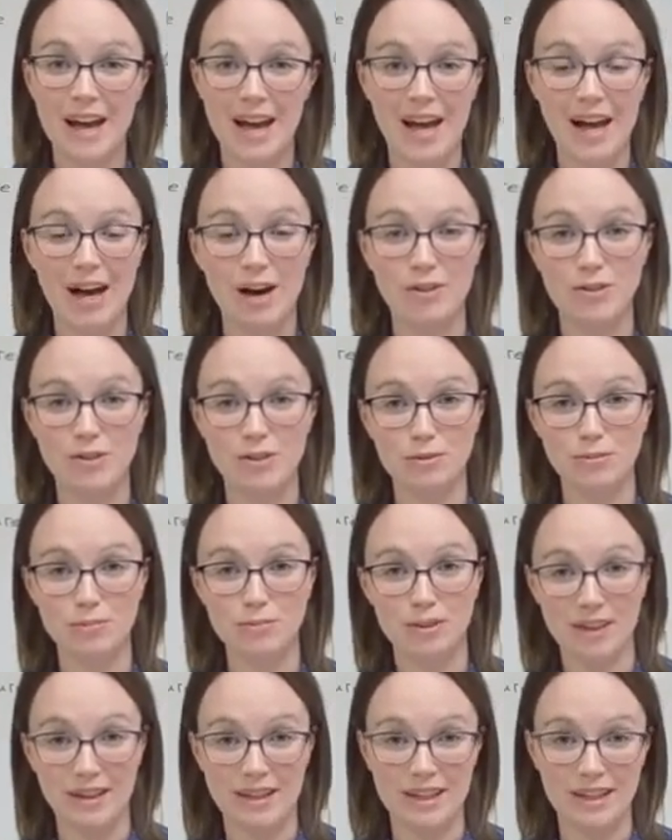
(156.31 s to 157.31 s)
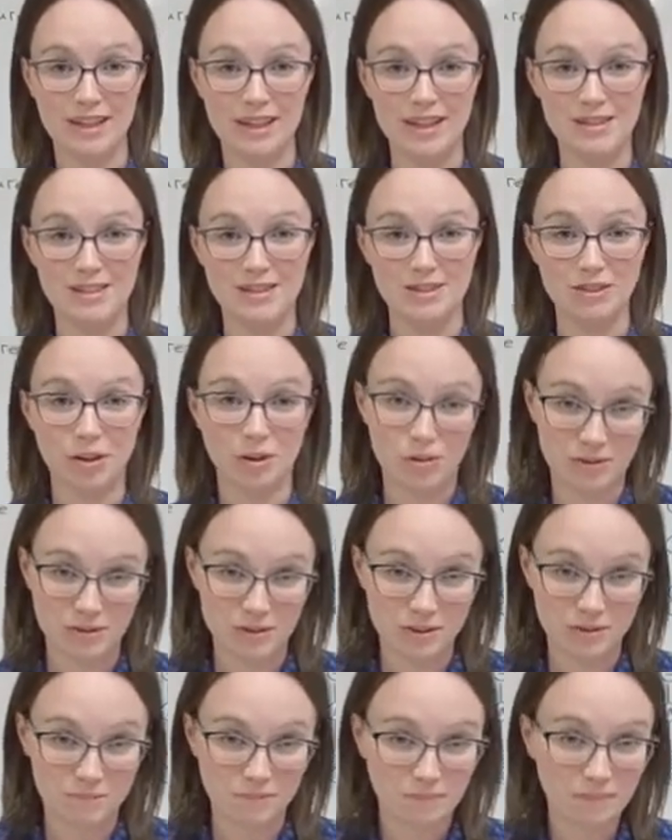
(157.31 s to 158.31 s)
how to play these
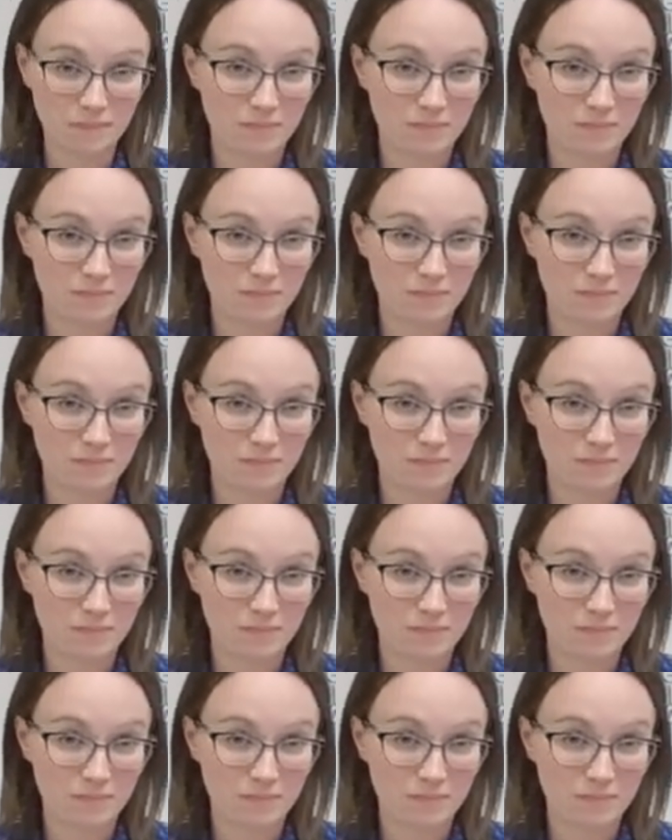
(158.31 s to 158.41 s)
notes.